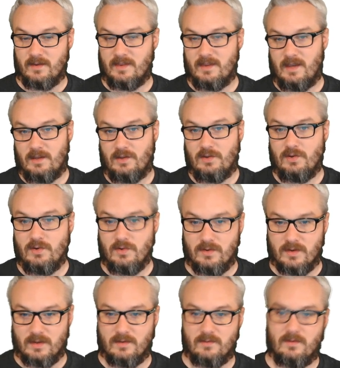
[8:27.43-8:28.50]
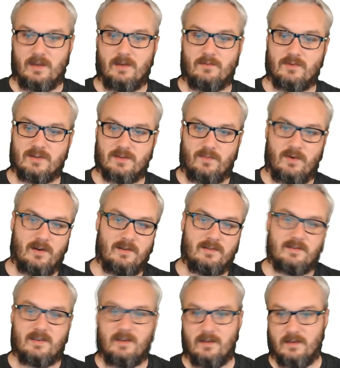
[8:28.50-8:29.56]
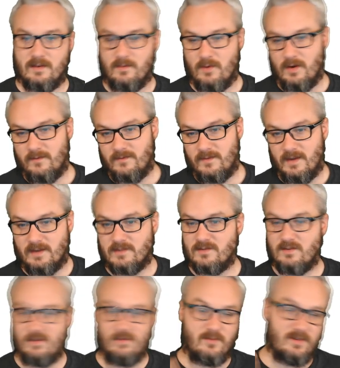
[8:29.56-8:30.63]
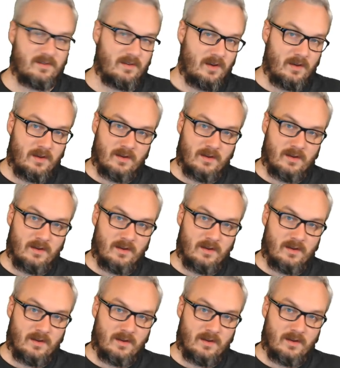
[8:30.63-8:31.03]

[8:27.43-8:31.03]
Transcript: and then you can in response kill them off next turn with